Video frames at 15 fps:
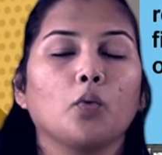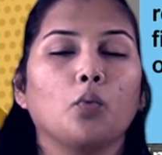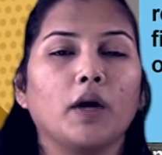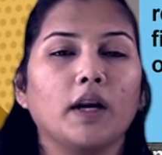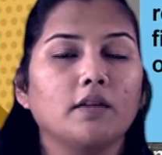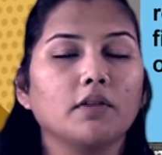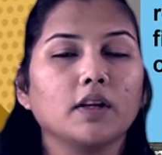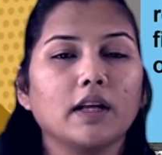
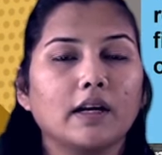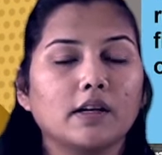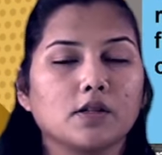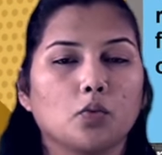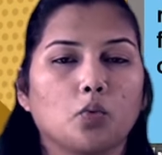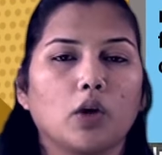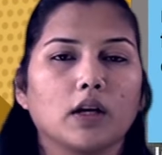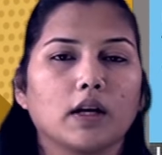whenever there is
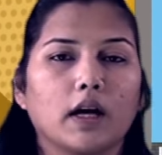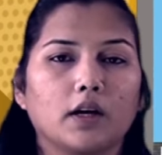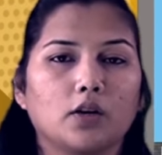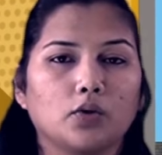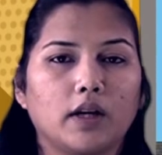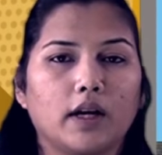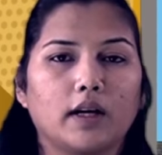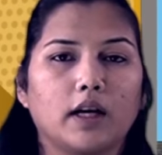a
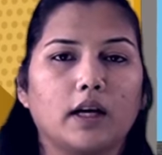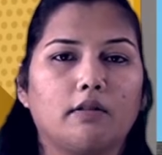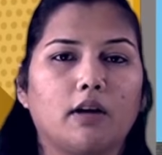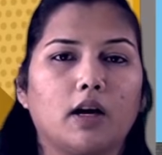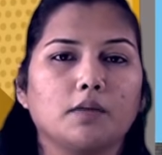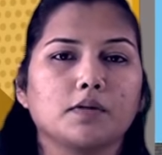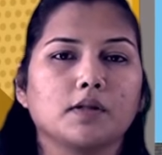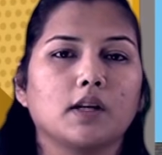volcano that
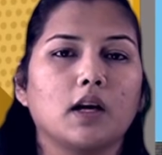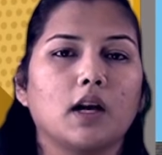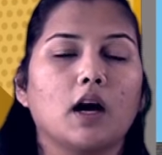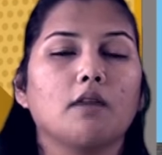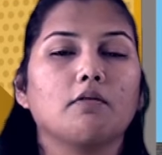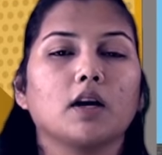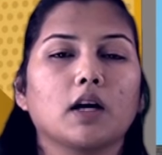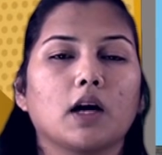erupts, the
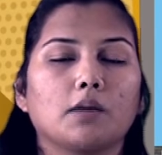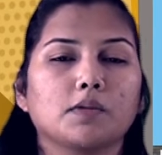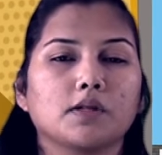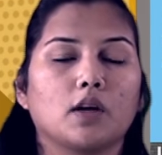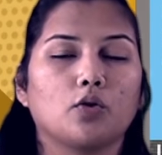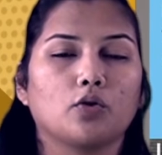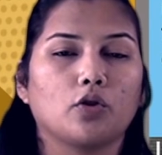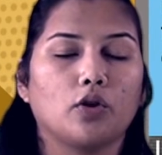lava comes
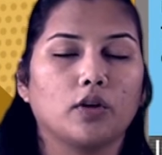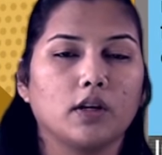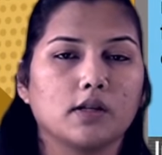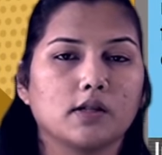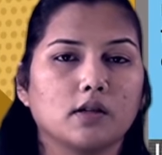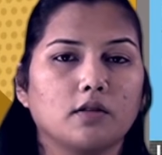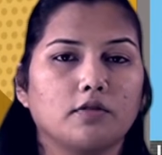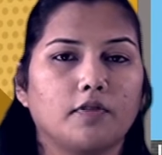out on the
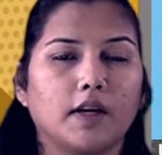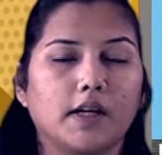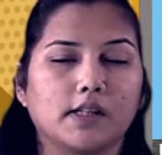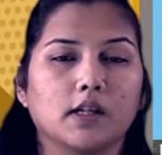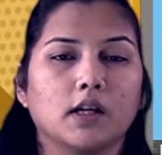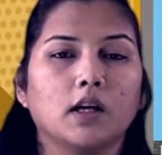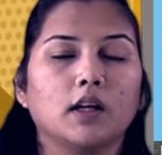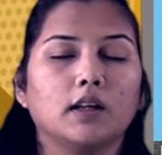surface.